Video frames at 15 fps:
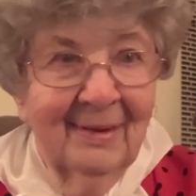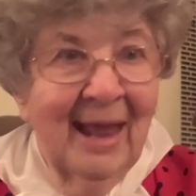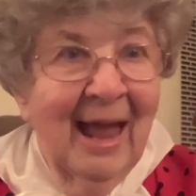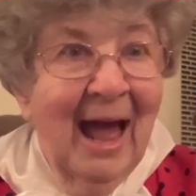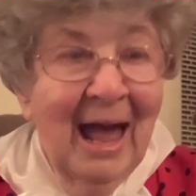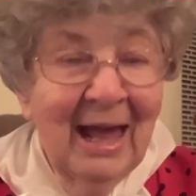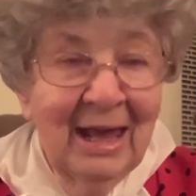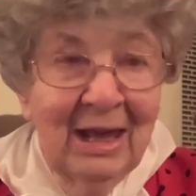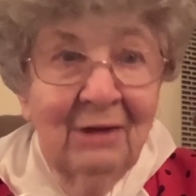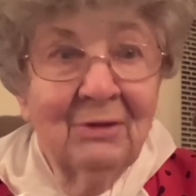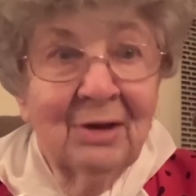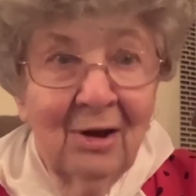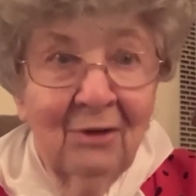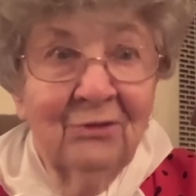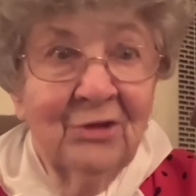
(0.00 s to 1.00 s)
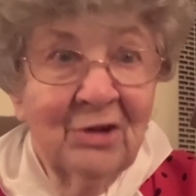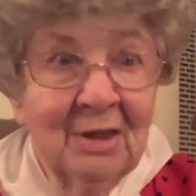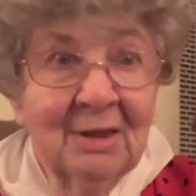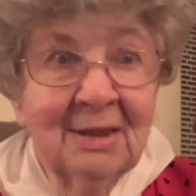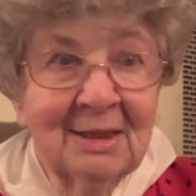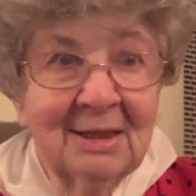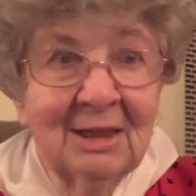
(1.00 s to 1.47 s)
I have enough
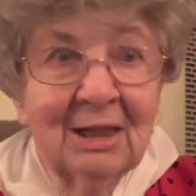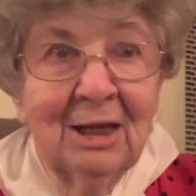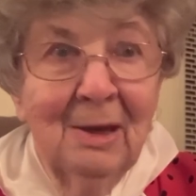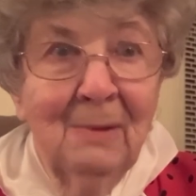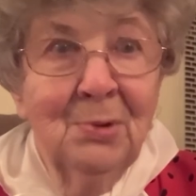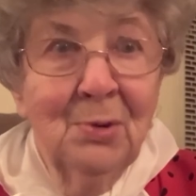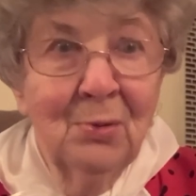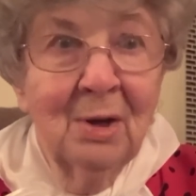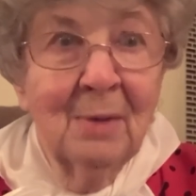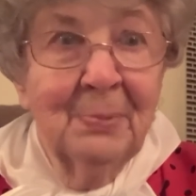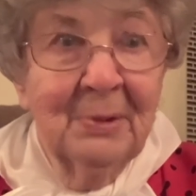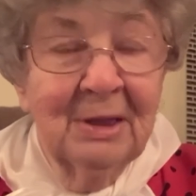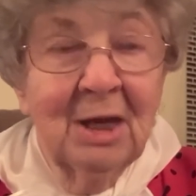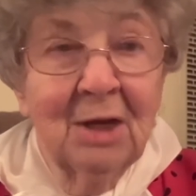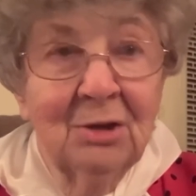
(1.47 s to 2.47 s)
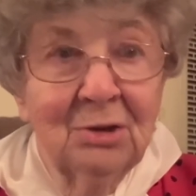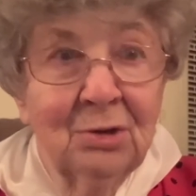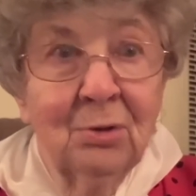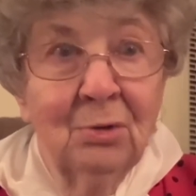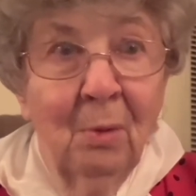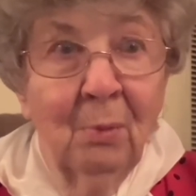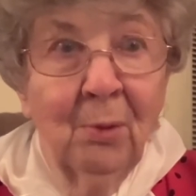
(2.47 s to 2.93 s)
funds to keep you up in case you
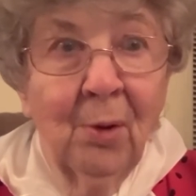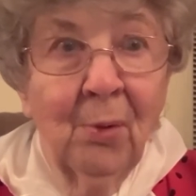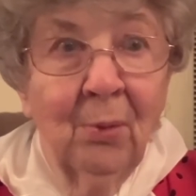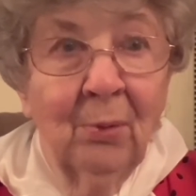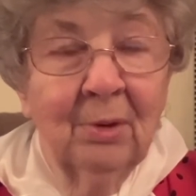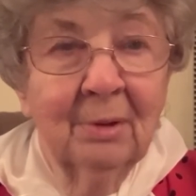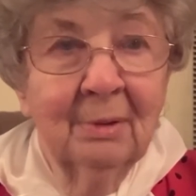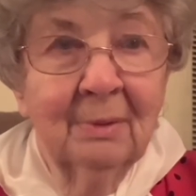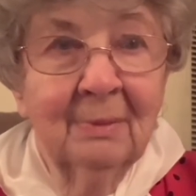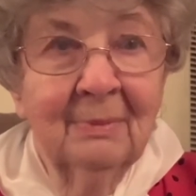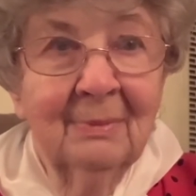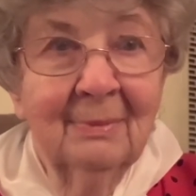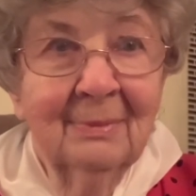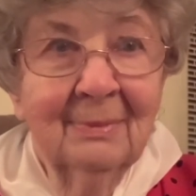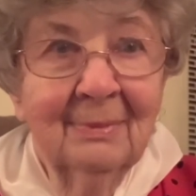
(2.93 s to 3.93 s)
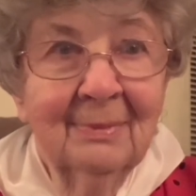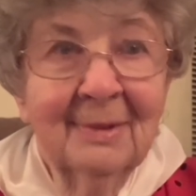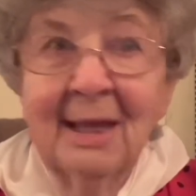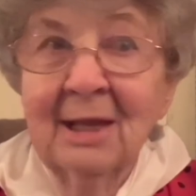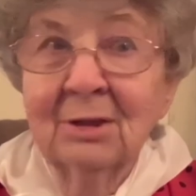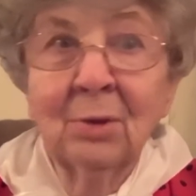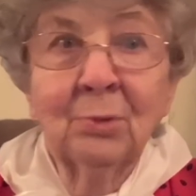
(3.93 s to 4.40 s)
go broke.
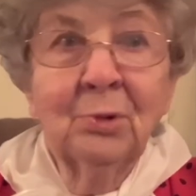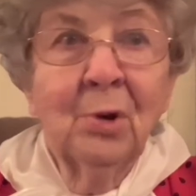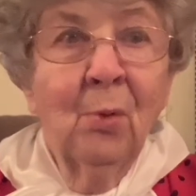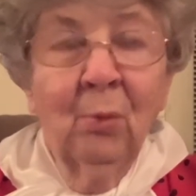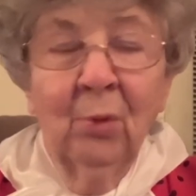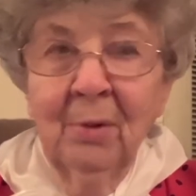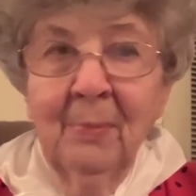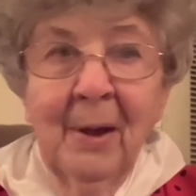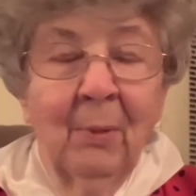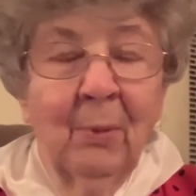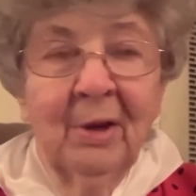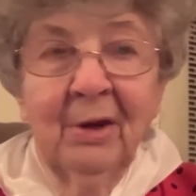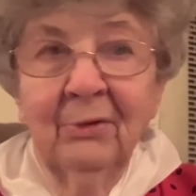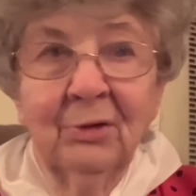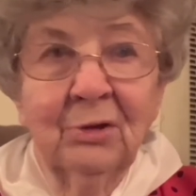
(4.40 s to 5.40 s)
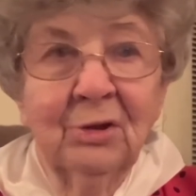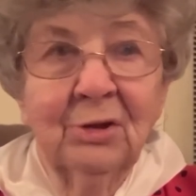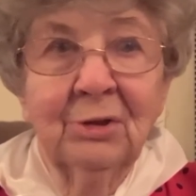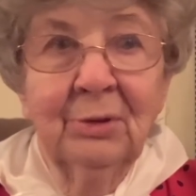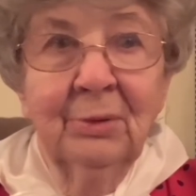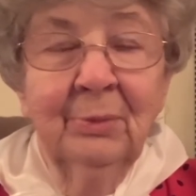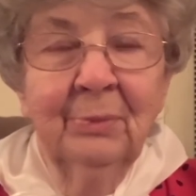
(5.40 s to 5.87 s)
So don't worry about whatever you do.